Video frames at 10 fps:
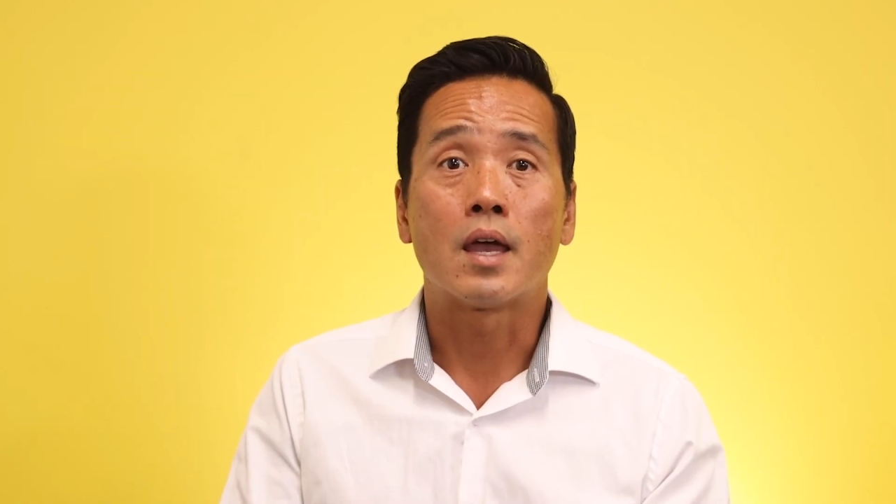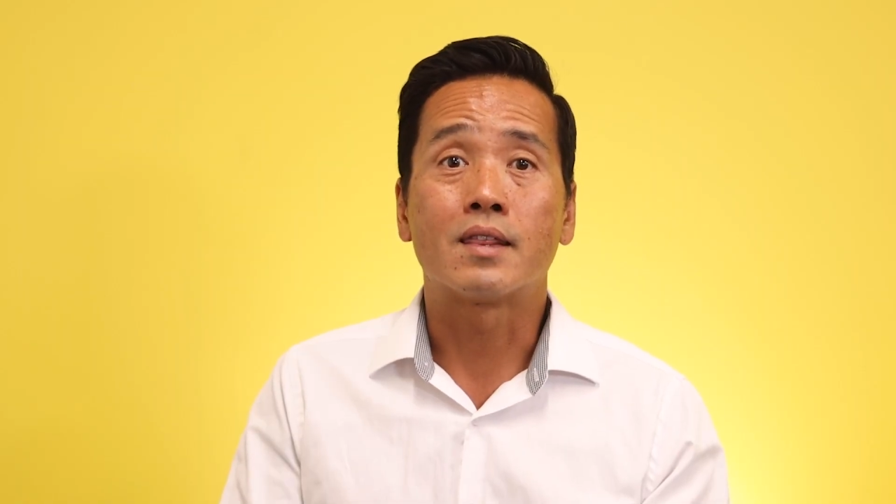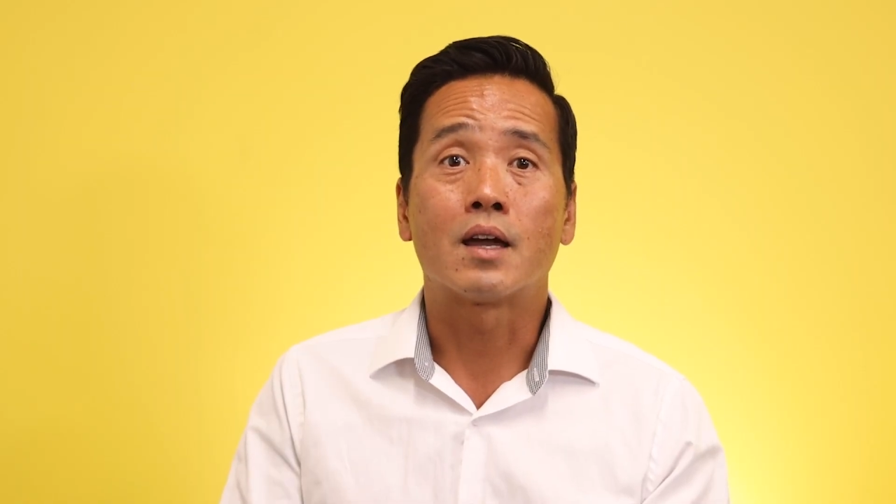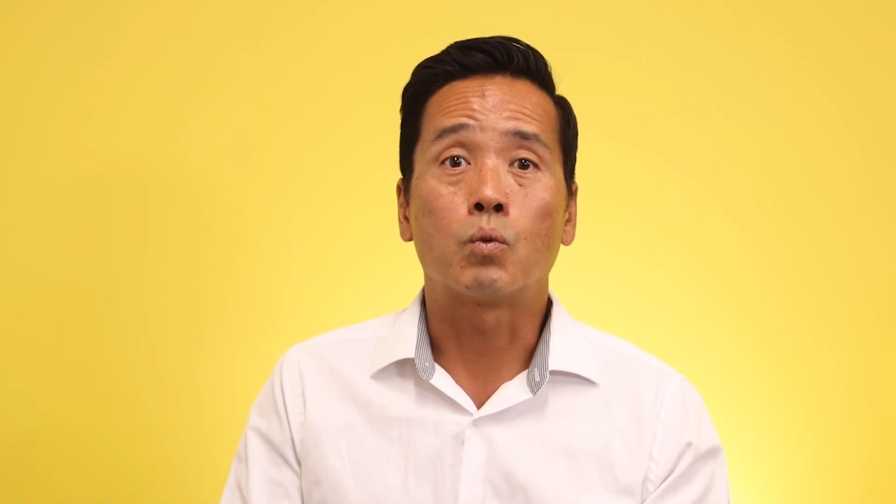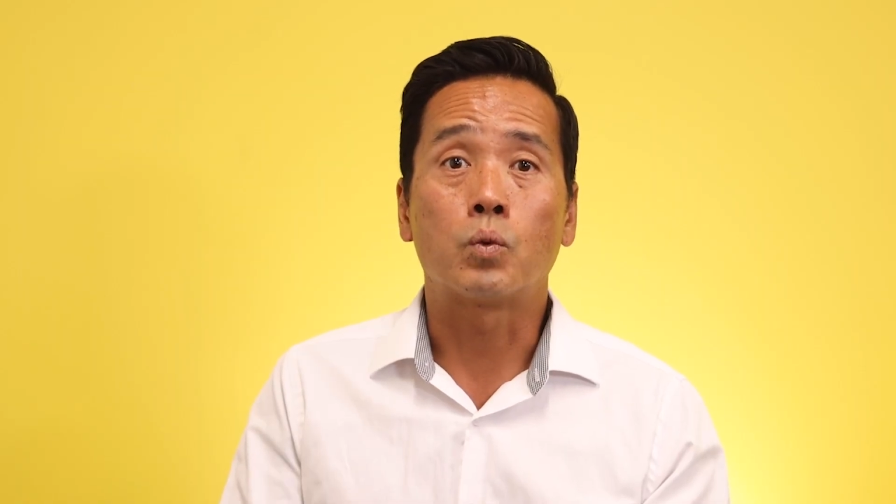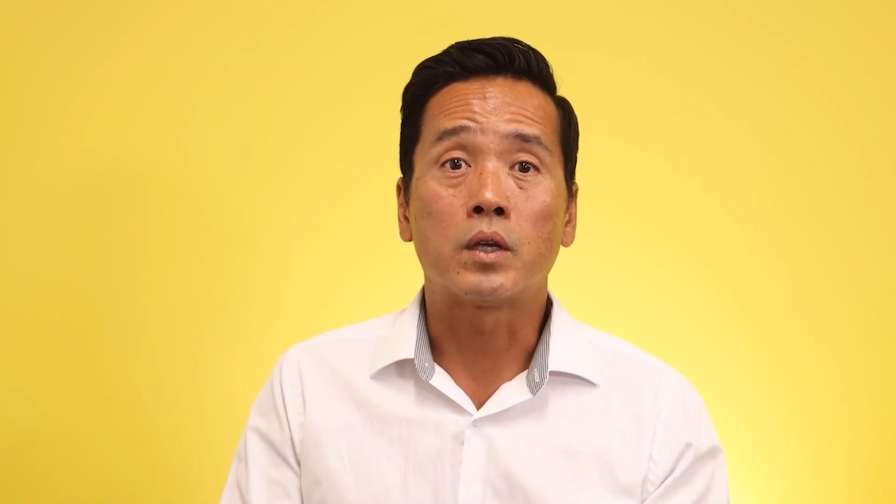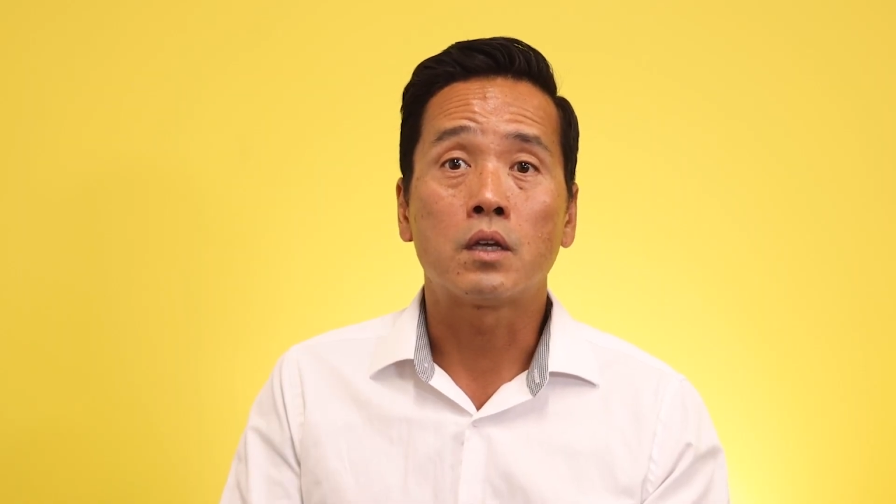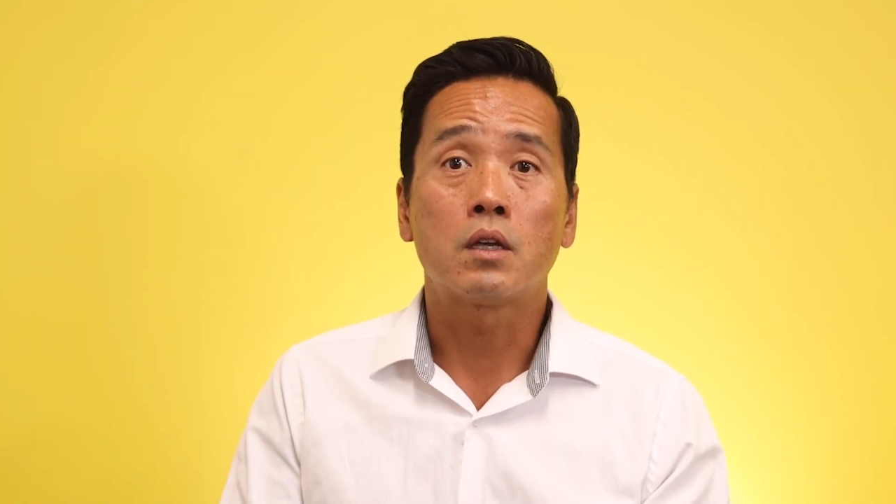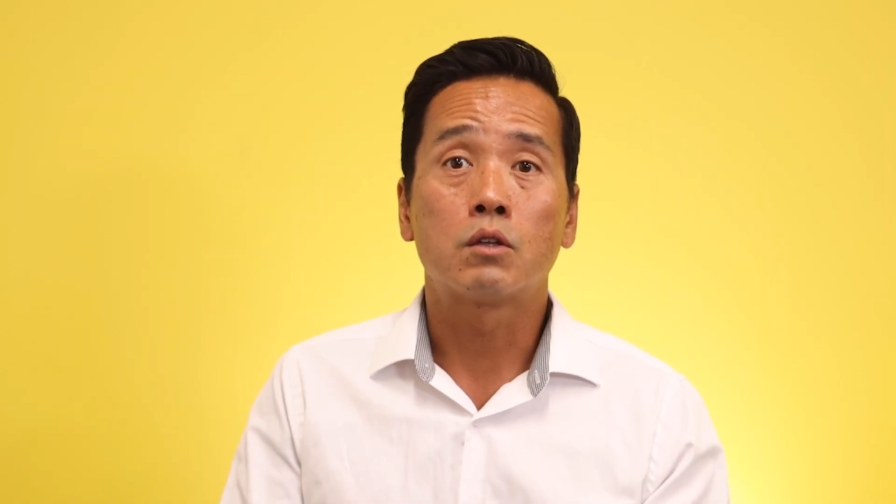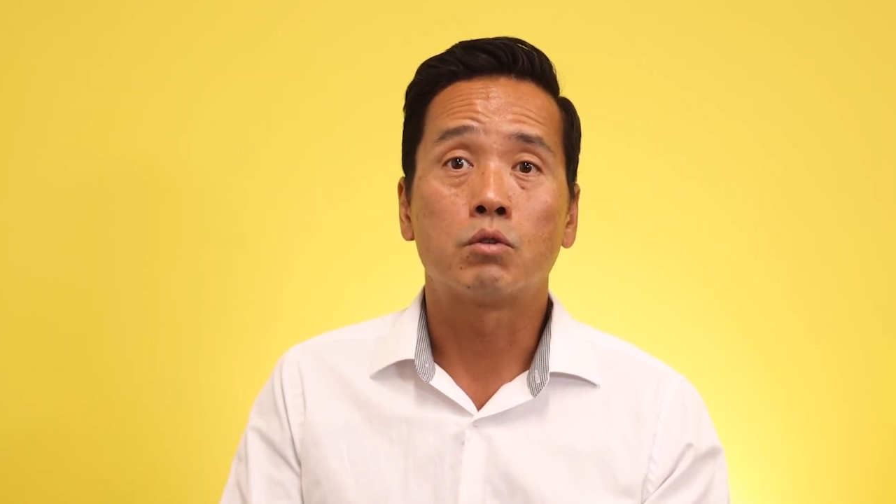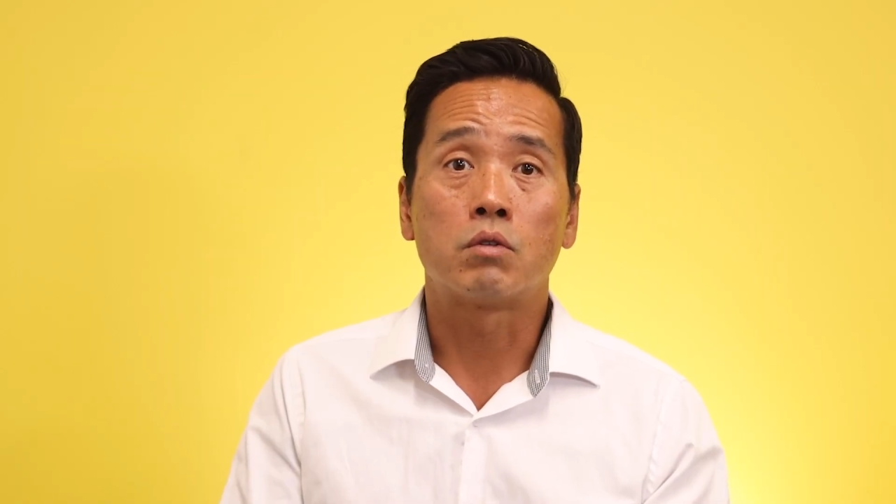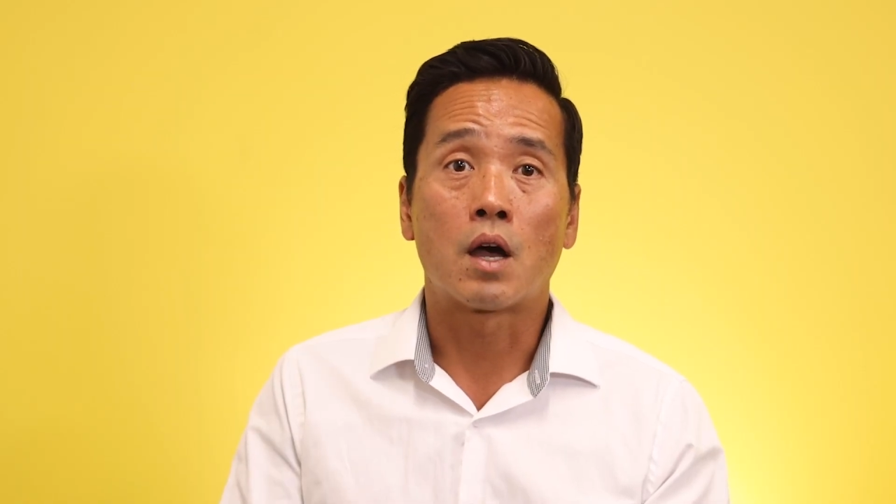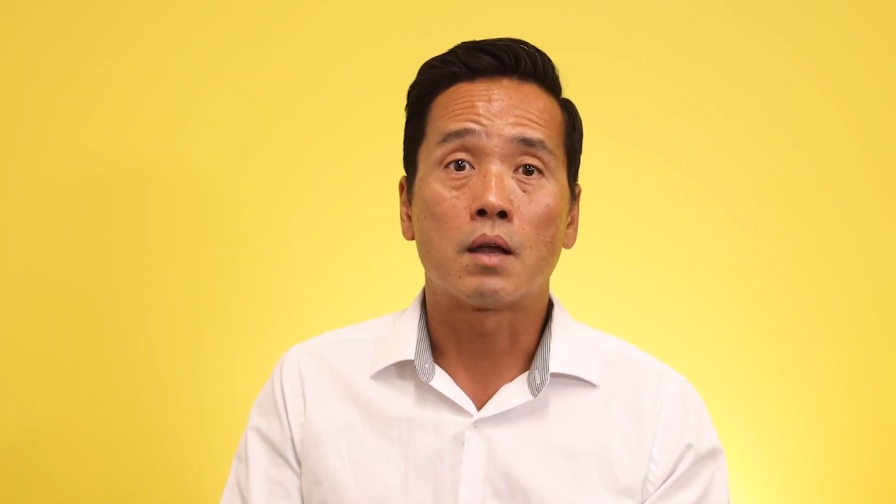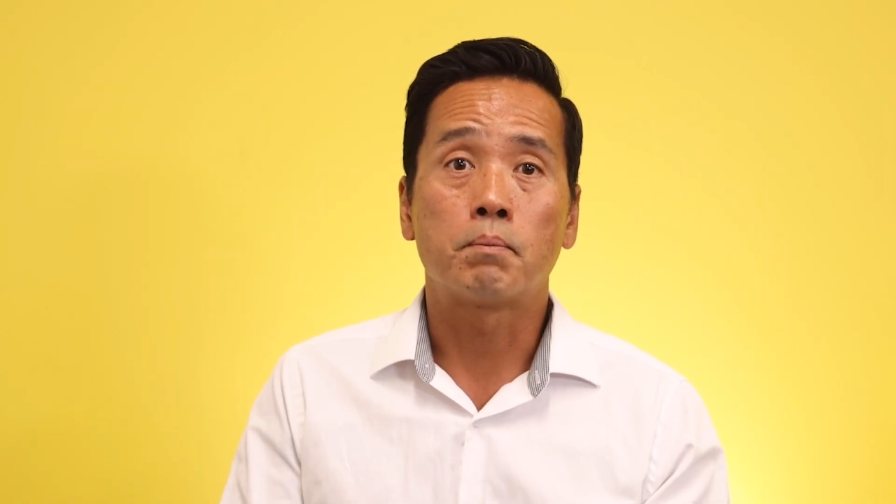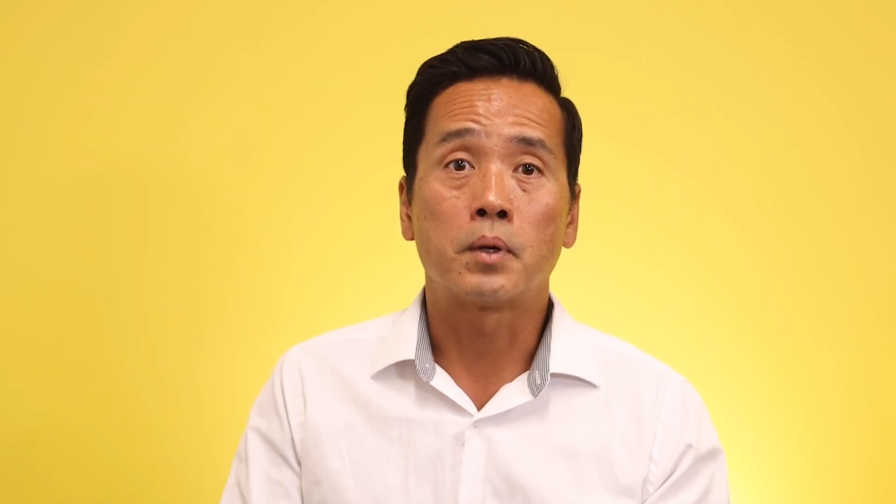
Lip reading: and that we do not